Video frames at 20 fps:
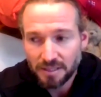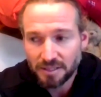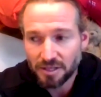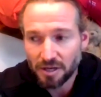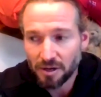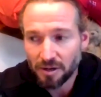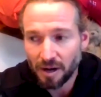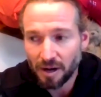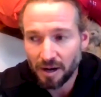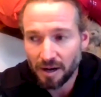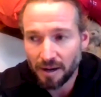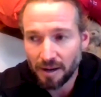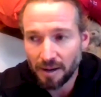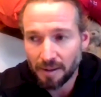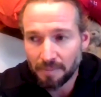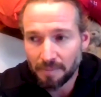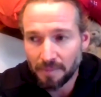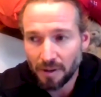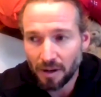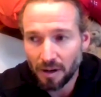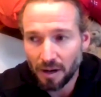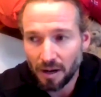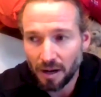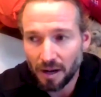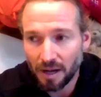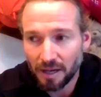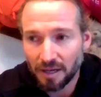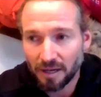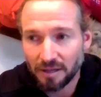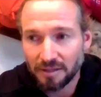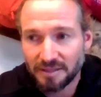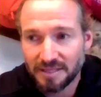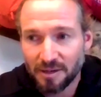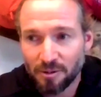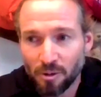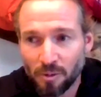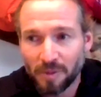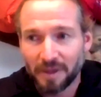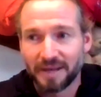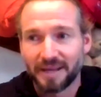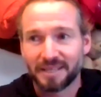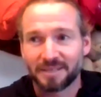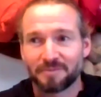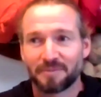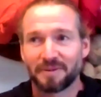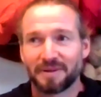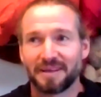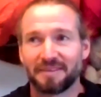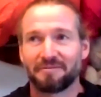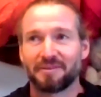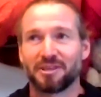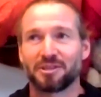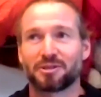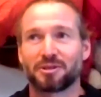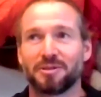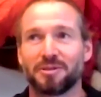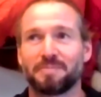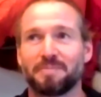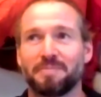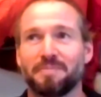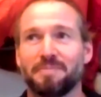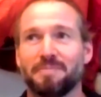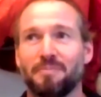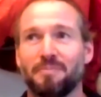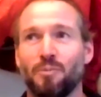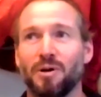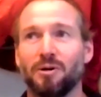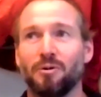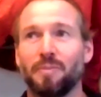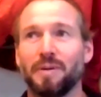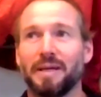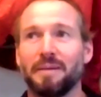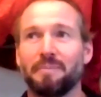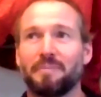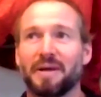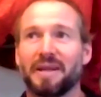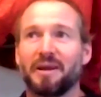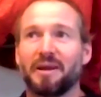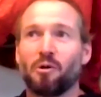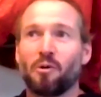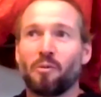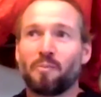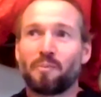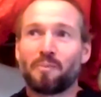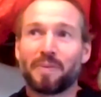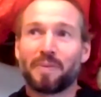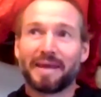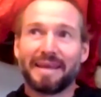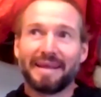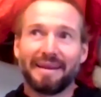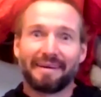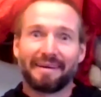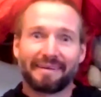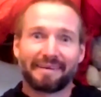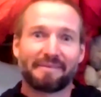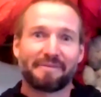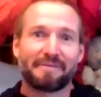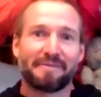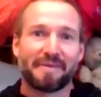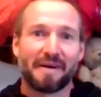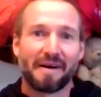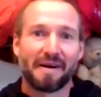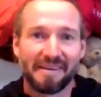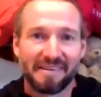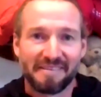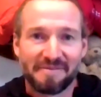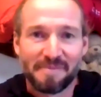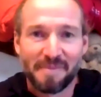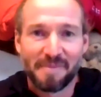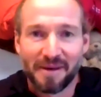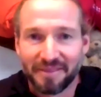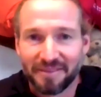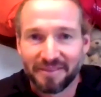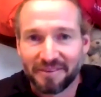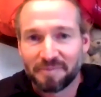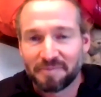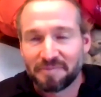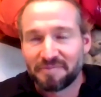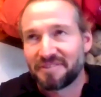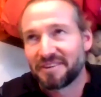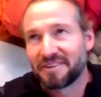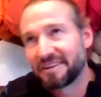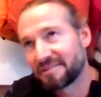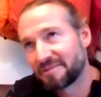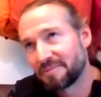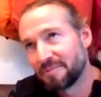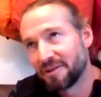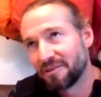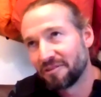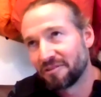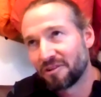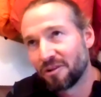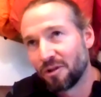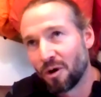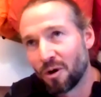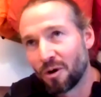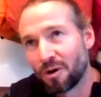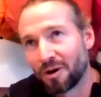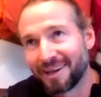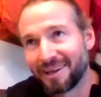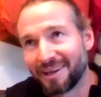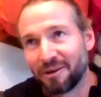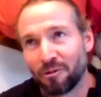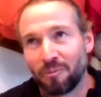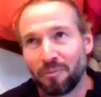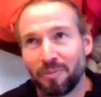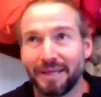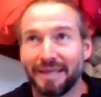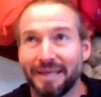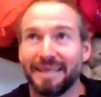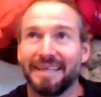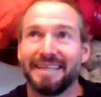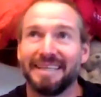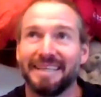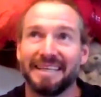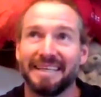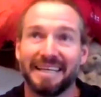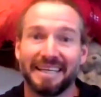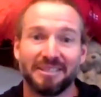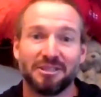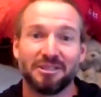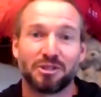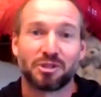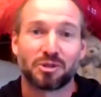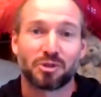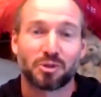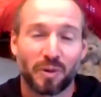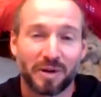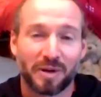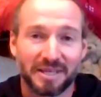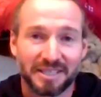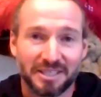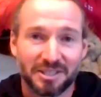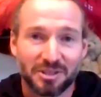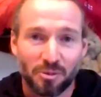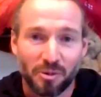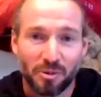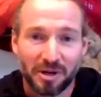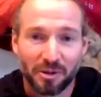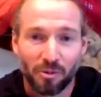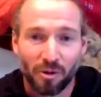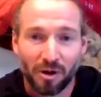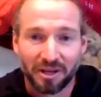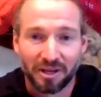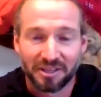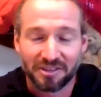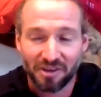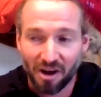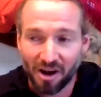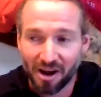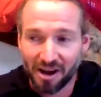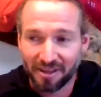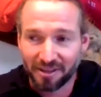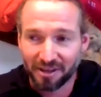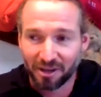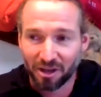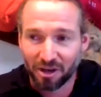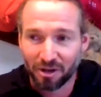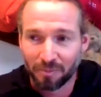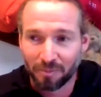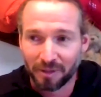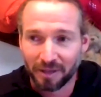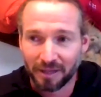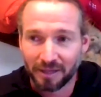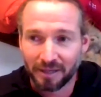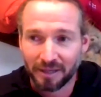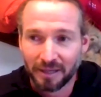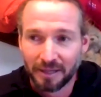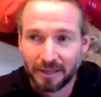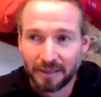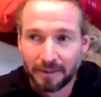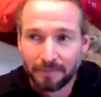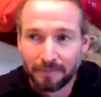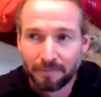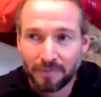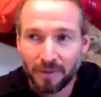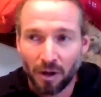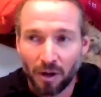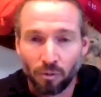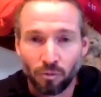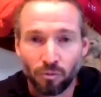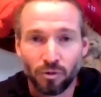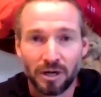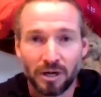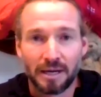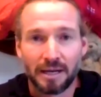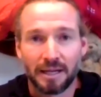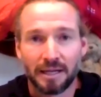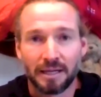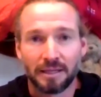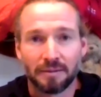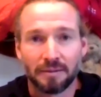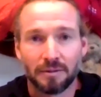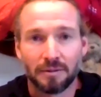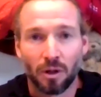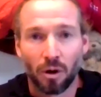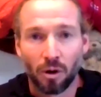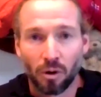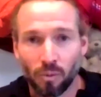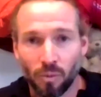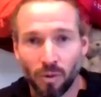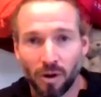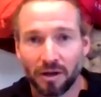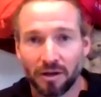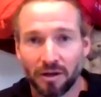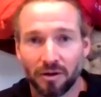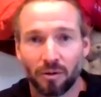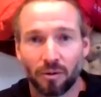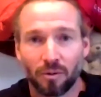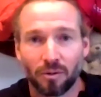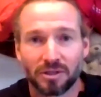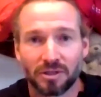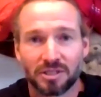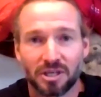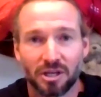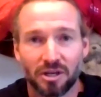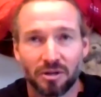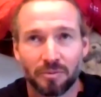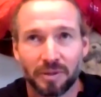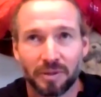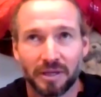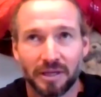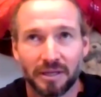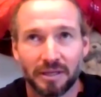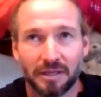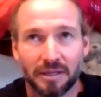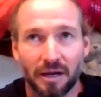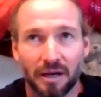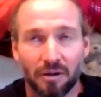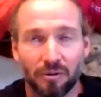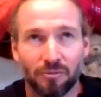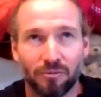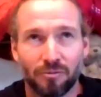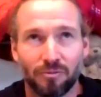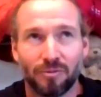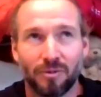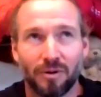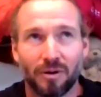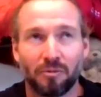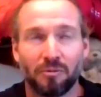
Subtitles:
So I can't say when my next adventure will be, but it will be 5 months, 6 months long. It'll be in 2021. It's either going to be a really long one, or it's going to be a